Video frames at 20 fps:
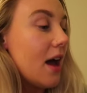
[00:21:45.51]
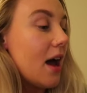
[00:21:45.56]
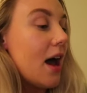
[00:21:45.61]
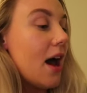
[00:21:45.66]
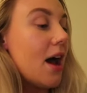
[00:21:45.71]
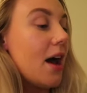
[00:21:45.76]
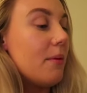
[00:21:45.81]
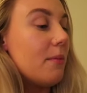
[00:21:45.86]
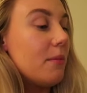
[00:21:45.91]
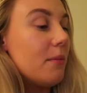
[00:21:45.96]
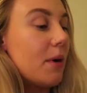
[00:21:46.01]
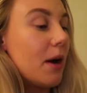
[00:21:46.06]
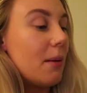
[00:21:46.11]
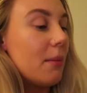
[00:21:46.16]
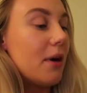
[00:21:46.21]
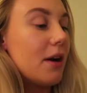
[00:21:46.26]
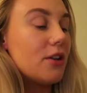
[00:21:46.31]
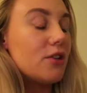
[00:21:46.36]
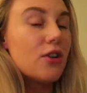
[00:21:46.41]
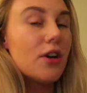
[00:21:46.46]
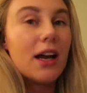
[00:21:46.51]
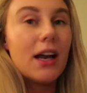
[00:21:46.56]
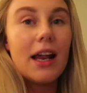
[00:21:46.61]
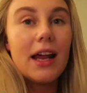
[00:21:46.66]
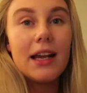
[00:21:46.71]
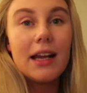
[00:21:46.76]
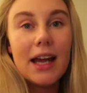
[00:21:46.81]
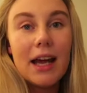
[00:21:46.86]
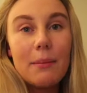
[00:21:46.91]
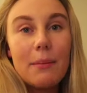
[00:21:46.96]
but I might try
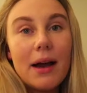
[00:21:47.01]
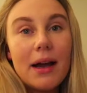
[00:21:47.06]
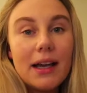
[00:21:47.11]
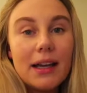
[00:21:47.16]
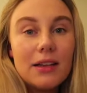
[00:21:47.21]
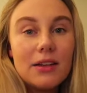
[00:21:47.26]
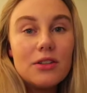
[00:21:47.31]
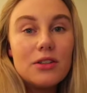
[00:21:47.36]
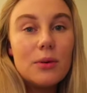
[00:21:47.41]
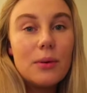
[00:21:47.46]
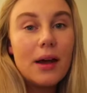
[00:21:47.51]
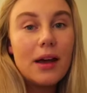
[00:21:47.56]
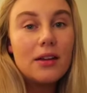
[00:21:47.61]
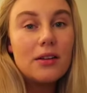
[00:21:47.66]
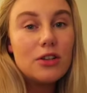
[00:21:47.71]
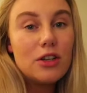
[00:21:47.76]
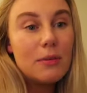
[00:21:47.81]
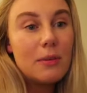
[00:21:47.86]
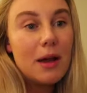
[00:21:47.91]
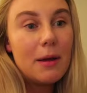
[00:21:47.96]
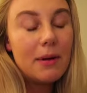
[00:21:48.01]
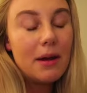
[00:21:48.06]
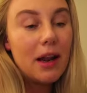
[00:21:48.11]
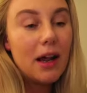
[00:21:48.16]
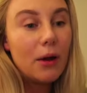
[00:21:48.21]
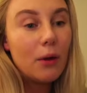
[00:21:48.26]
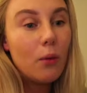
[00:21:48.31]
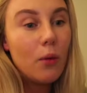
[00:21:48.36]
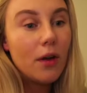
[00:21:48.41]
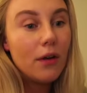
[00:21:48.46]
like get back into it and do maybe
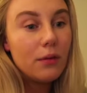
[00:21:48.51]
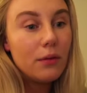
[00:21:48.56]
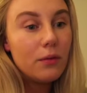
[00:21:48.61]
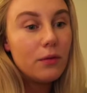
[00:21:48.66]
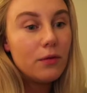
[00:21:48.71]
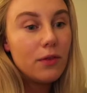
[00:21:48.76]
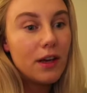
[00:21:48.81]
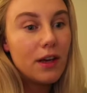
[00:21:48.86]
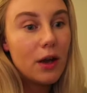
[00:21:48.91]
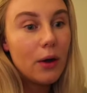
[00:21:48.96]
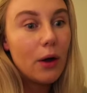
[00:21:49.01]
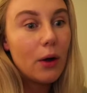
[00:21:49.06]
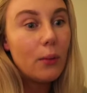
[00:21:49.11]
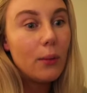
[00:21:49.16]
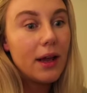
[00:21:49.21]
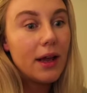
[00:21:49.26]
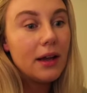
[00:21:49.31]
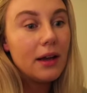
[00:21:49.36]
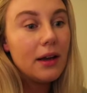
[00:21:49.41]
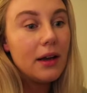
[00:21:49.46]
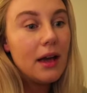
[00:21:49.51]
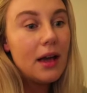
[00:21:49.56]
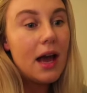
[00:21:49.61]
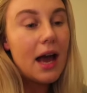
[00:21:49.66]
like one video a week